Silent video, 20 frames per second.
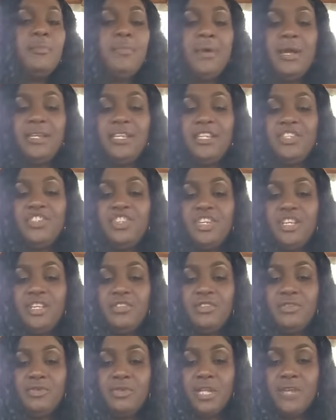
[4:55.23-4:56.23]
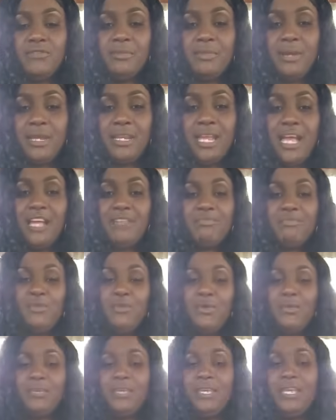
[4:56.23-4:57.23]
And the jeans too. Everybody ask me
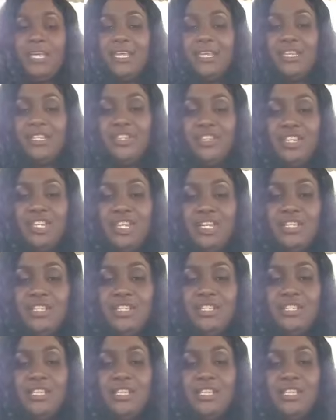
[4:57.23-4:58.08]
when me get the jeans.